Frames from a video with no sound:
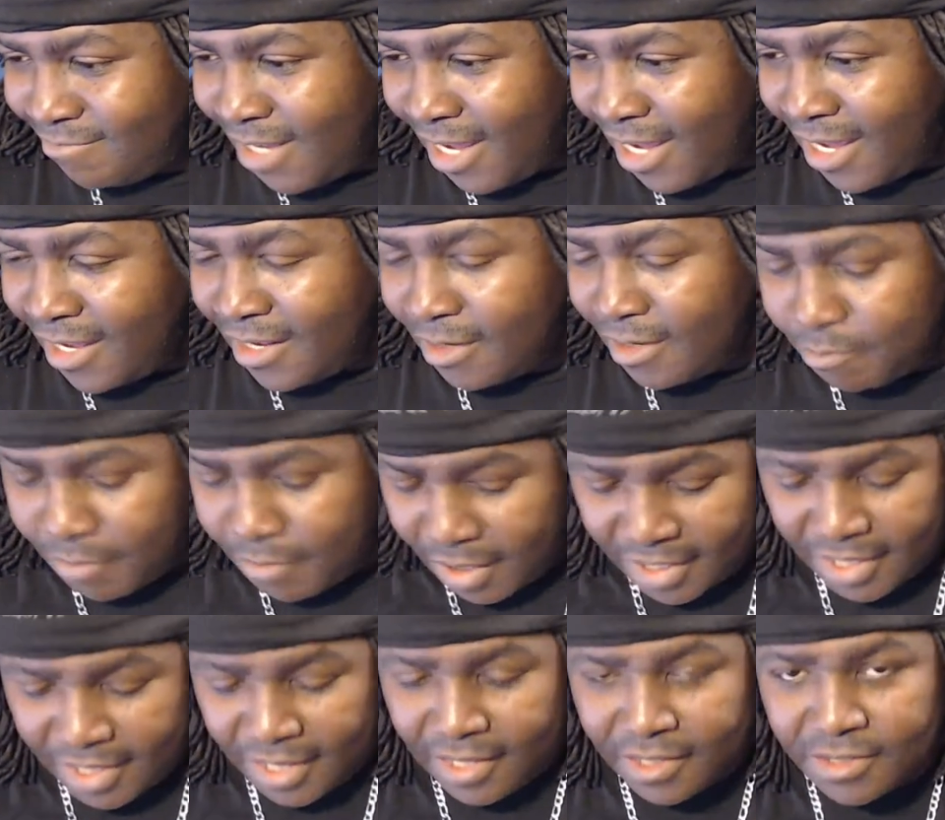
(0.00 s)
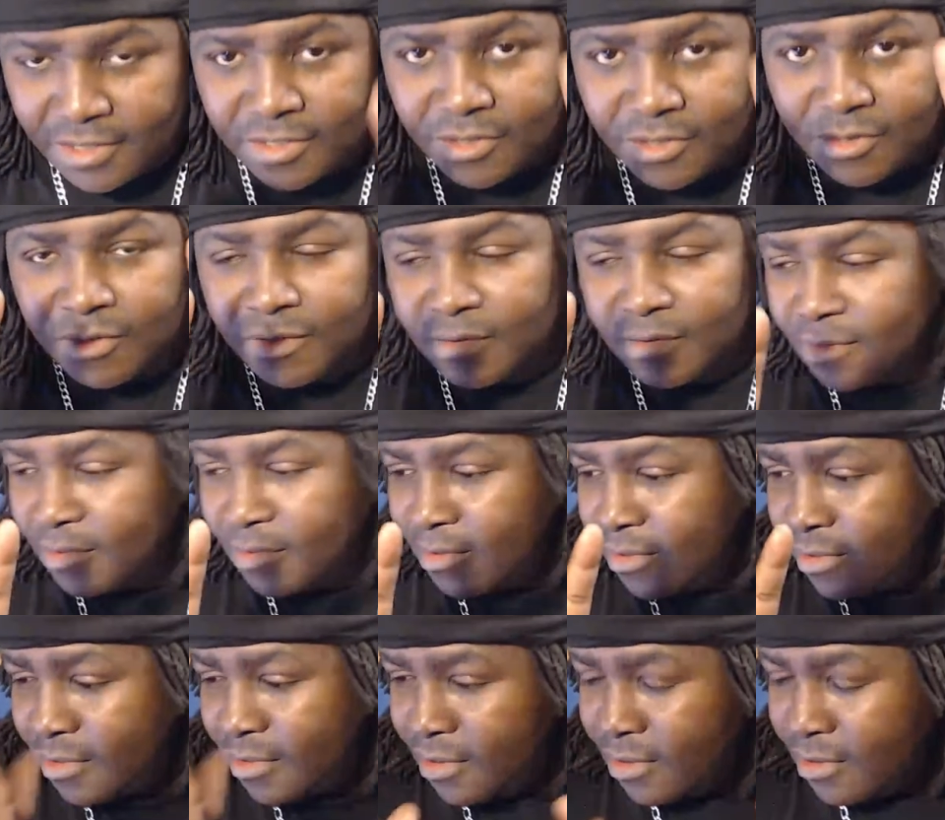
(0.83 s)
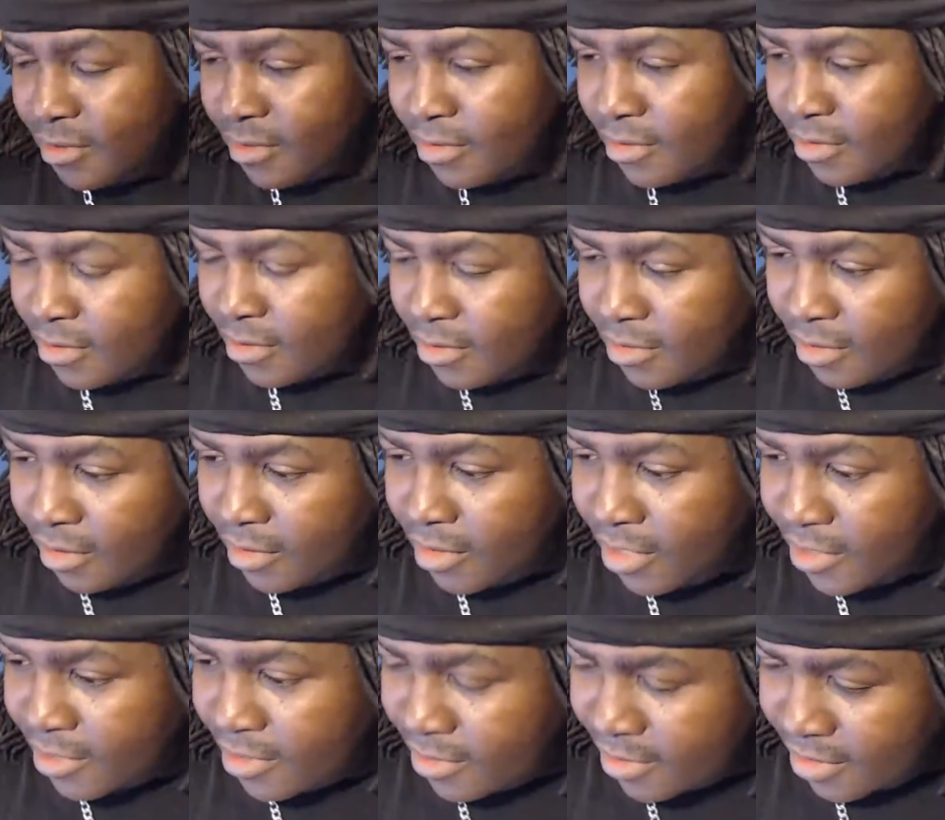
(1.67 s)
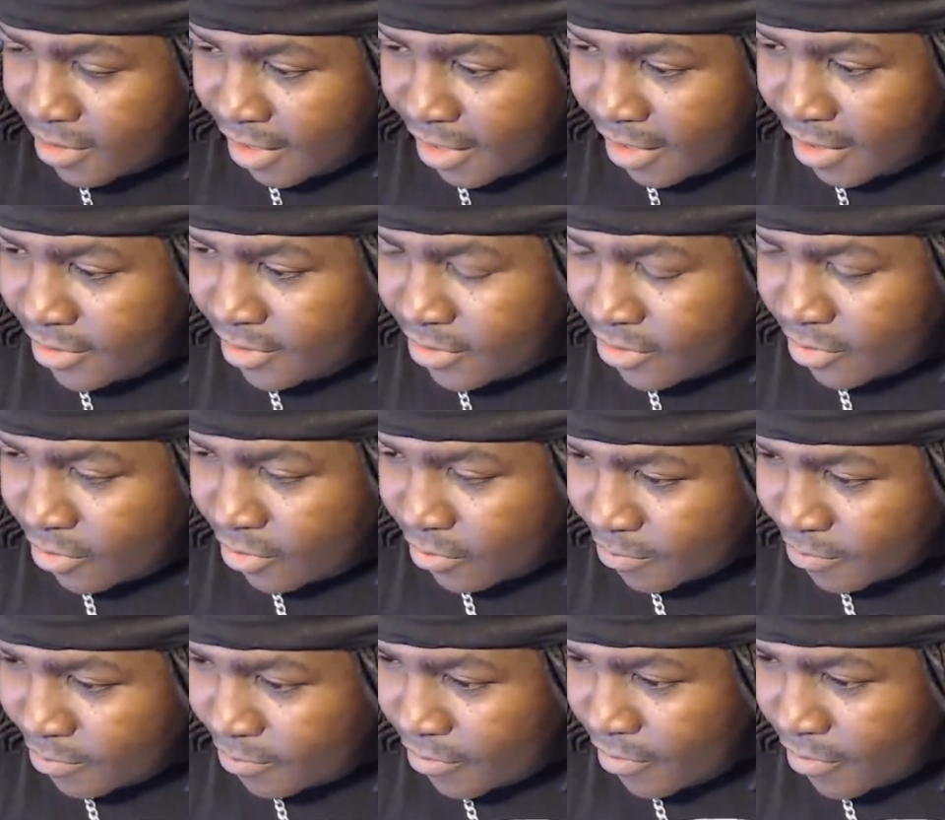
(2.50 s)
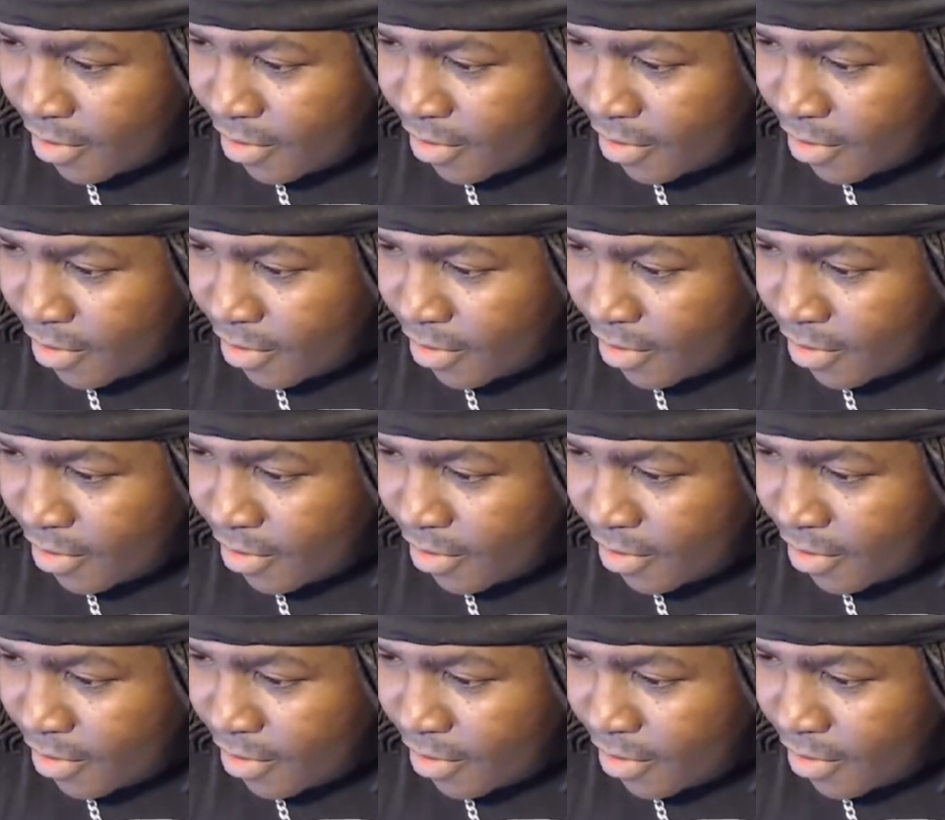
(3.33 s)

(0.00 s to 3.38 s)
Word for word: I, my hands are a decent size, so